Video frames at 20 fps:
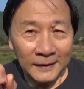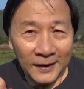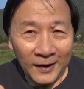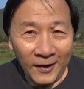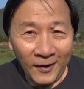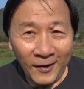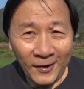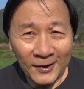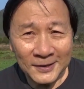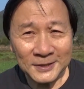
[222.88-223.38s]

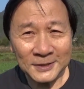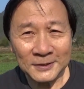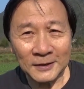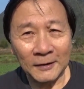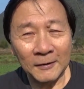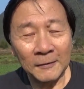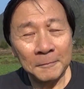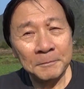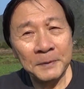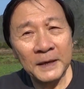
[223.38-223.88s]

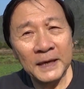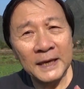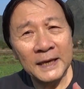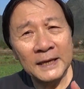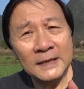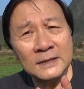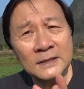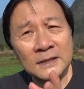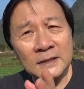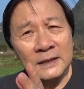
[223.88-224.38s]
also
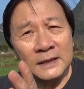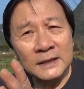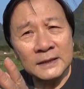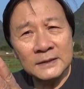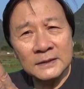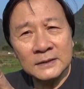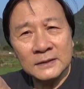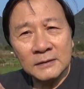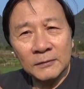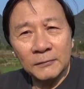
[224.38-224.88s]
begins
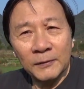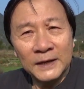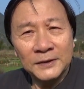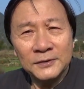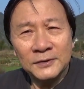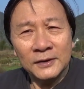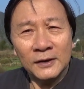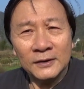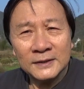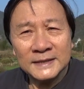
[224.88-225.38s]
is when
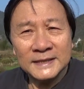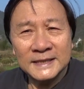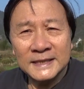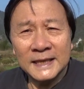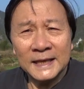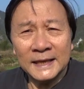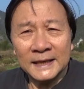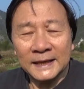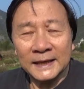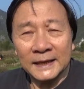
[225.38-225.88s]
you're not
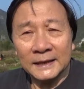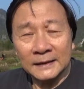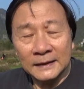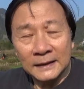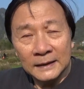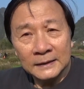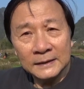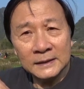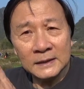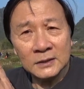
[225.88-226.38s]
seeing it.
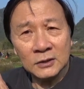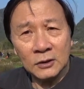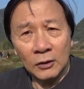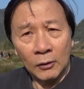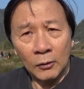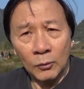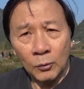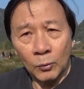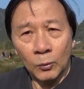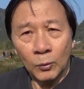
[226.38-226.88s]
This is
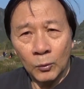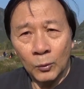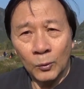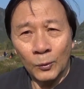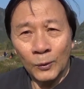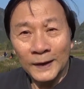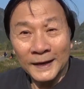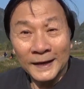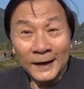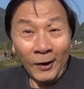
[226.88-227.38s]
called
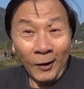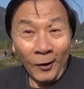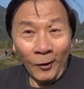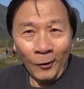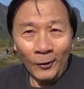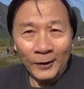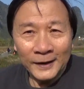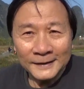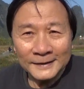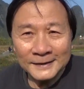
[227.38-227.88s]
Wu,
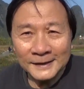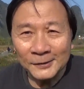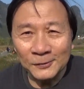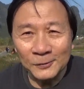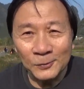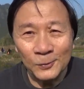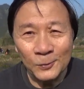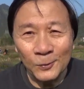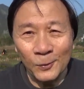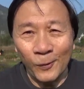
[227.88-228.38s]
already
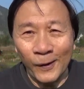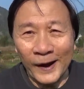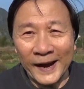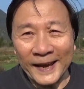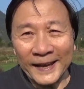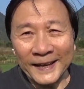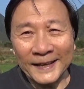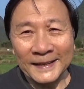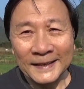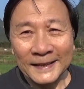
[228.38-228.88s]
Wu
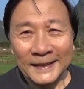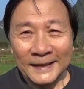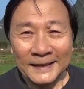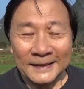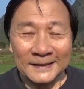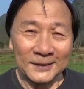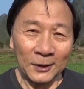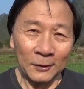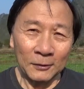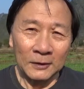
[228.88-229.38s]
Wei.
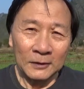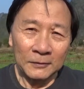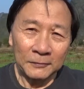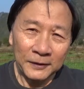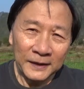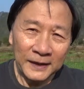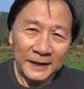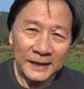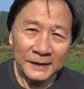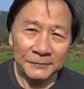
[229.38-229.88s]
So
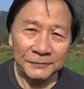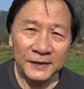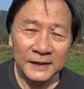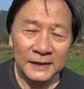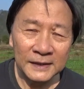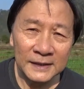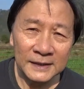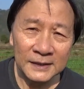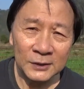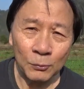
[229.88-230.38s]
we live
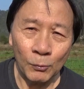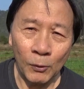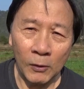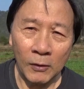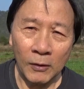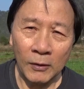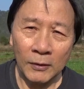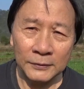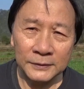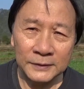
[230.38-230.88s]
in this
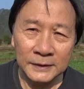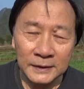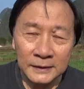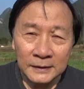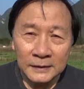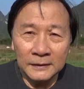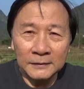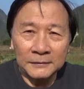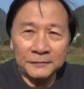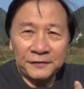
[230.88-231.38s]
world,
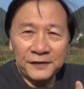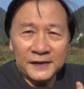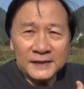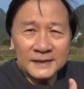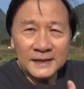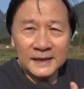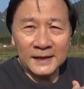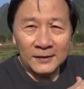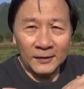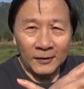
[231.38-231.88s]

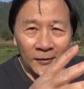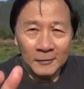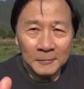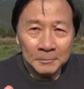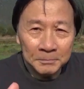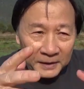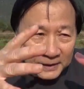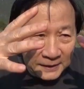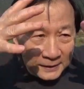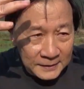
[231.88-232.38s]
physical,
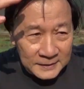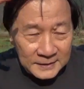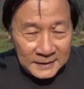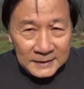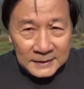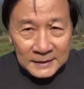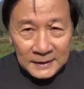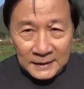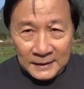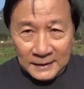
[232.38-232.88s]
but this